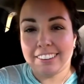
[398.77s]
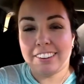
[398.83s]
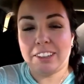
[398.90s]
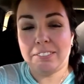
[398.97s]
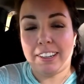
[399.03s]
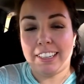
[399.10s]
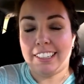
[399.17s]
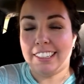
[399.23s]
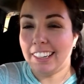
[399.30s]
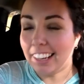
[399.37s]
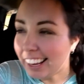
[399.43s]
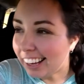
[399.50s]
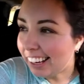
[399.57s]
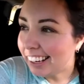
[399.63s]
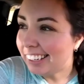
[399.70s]
they're making
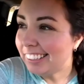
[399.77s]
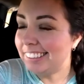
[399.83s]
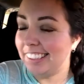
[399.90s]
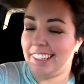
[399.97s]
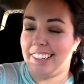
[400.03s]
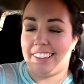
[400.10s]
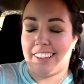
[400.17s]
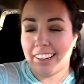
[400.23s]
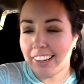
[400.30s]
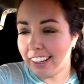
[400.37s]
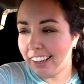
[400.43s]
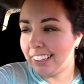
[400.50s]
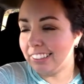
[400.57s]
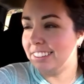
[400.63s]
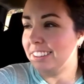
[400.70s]
eggs and
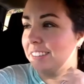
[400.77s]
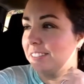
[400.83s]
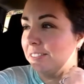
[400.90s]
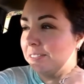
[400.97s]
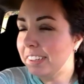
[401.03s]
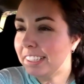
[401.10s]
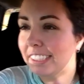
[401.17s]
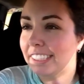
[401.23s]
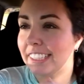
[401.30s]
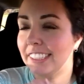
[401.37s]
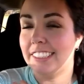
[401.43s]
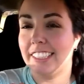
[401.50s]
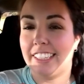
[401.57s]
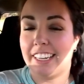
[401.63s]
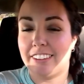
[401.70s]
hash and
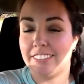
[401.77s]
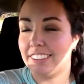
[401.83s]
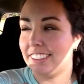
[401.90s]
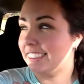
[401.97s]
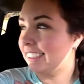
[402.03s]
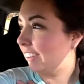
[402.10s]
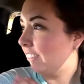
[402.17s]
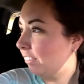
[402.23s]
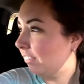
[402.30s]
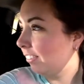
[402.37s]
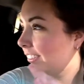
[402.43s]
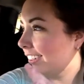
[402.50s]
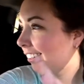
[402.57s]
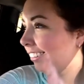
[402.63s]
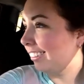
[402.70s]
biscuits and I was just like,
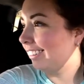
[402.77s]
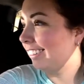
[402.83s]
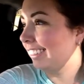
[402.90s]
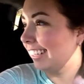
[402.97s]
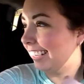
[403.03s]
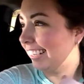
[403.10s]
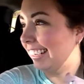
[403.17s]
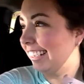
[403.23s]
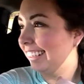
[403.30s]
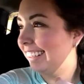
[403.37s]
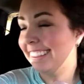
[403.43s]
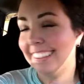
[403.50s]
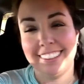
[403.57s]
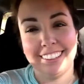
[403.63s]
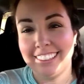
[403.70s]
"Ooh, girl, like
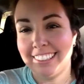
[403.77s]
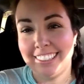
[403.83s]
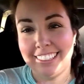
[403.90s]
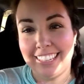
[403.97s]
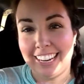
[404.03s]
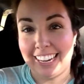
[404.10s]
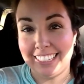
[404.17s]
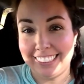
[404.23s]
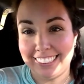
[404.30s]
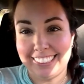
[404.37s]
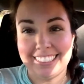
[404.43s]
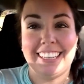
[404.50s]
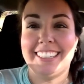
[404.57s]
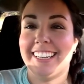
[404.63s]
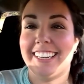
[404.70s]
I need to
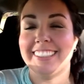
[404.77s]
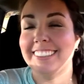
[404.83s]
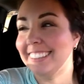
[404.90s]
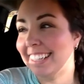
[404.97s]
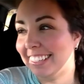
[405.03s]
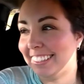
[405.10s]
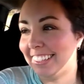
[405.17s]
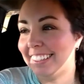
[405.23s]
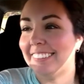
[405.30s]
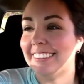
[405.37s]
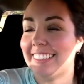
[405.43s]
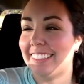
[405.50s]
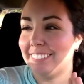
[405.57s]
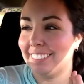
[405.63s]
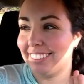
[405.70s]
get out of the house now.
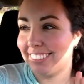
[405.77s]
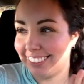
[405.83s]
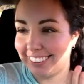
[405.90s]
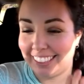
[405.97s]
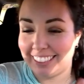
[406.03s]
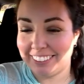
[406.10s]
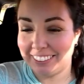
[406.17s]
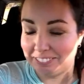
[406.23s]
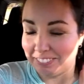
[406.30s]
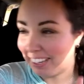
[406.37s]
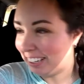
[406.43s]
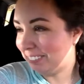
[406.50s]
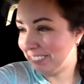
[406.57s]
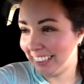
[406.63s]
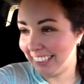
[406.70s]
Otherwise, I will sit down and
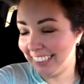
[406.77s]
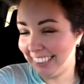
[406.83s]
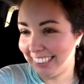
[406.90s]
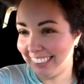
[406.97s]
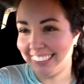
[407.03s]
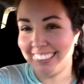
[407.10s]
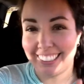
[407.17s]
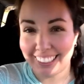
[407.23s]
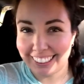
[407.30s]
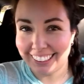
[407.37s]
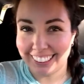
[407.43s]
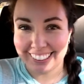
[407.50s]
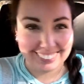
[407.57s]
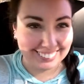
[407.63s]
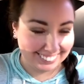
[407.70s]
make a plate and
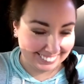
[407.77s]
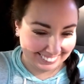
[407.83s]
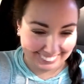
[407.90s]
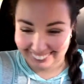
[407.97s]
eat and